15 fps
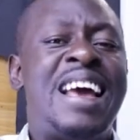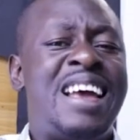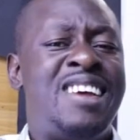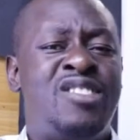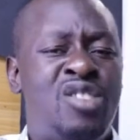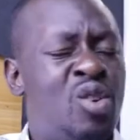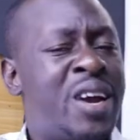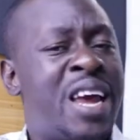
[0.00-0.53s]

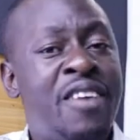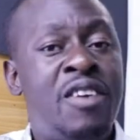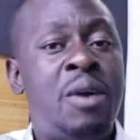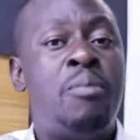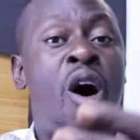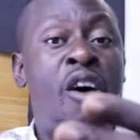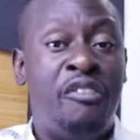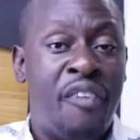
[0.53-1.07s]
is you
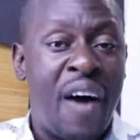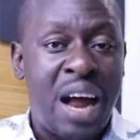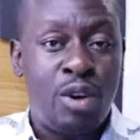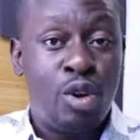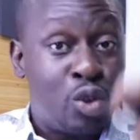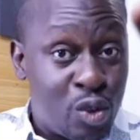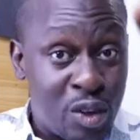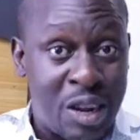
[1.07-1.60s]
giving more
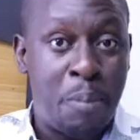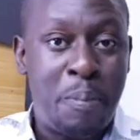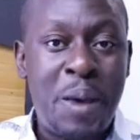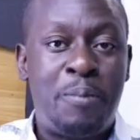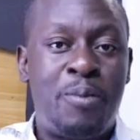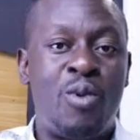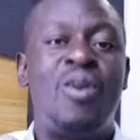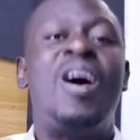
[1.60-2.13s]
value to the
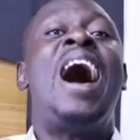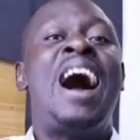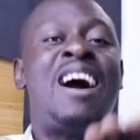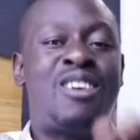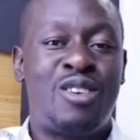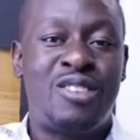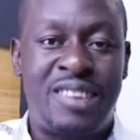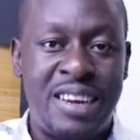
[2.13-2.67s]
people
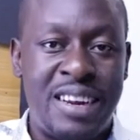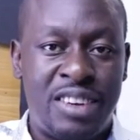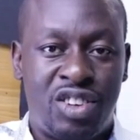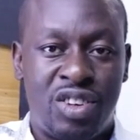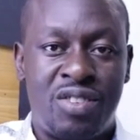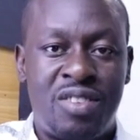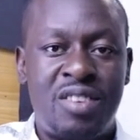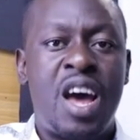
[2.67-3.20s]
across the
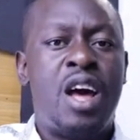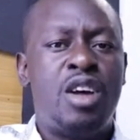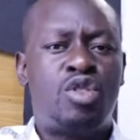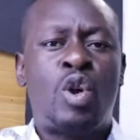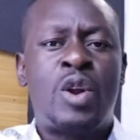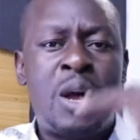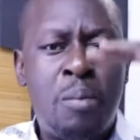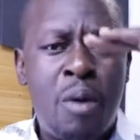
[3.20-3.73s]
nations.
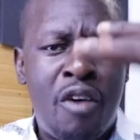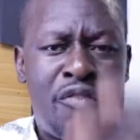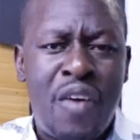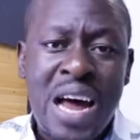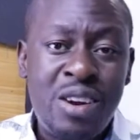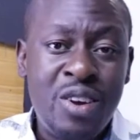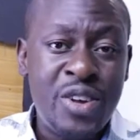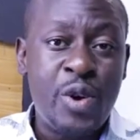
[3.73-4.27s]
So the more
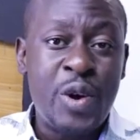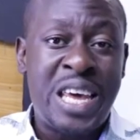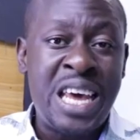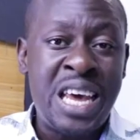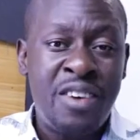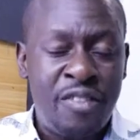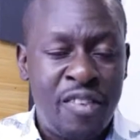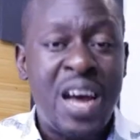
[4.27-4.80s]
value you
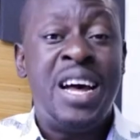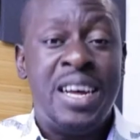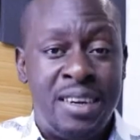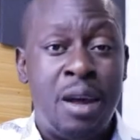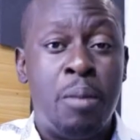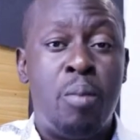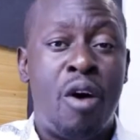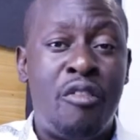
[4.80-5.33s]
give,
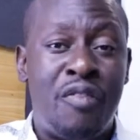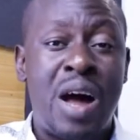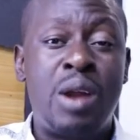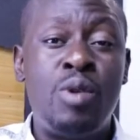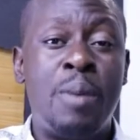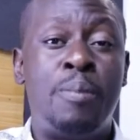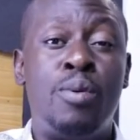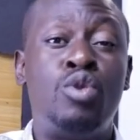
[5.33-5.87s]
the more
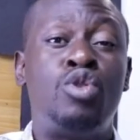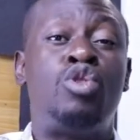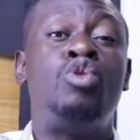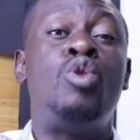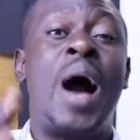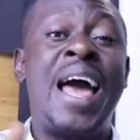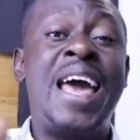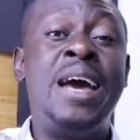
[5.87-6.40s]
valuables
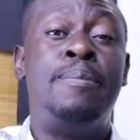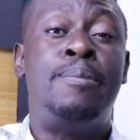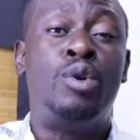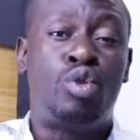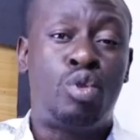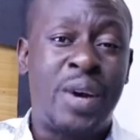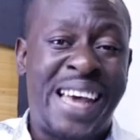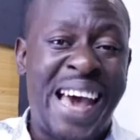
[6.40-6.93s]
you are
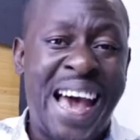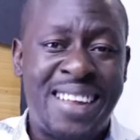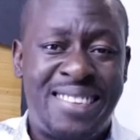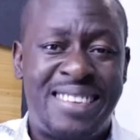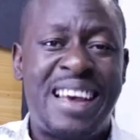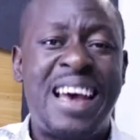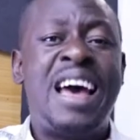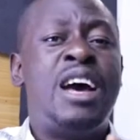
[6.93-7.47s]
able to get.
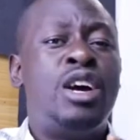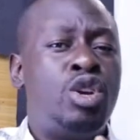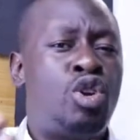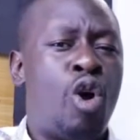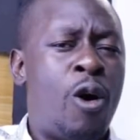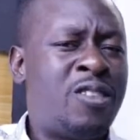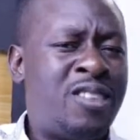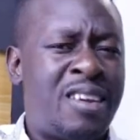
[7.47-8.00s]

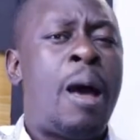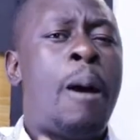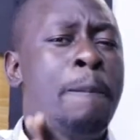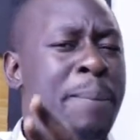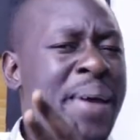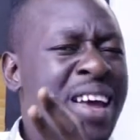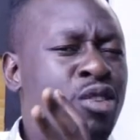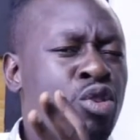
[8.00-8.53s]
Don't
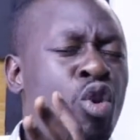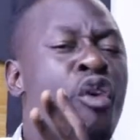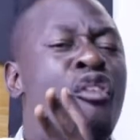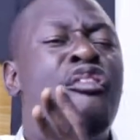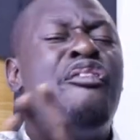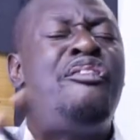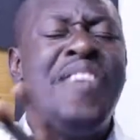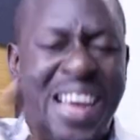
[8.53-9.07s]
be too
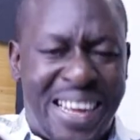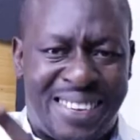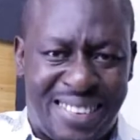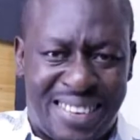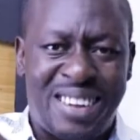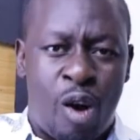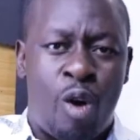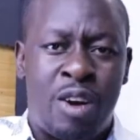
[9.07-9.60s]

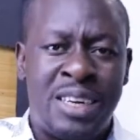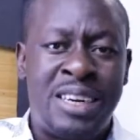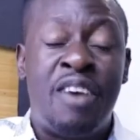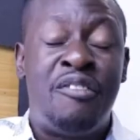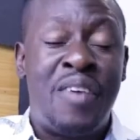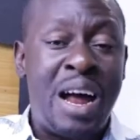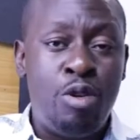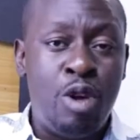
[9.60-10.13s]
fixed on
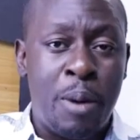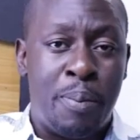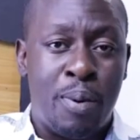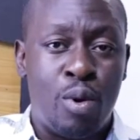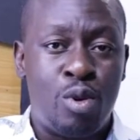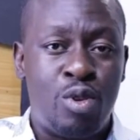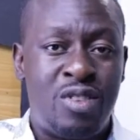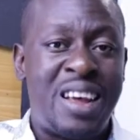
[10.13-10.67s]
the
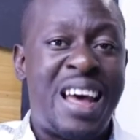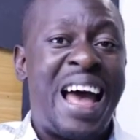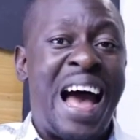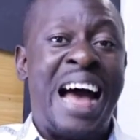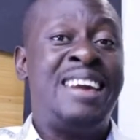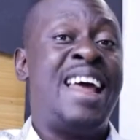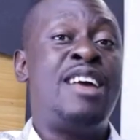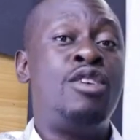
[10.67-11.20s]
valuables
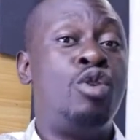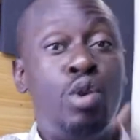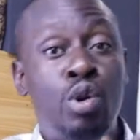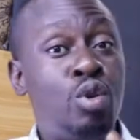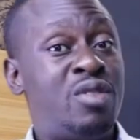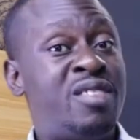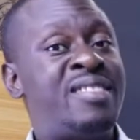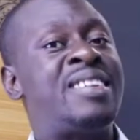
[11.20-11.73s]
and then you lose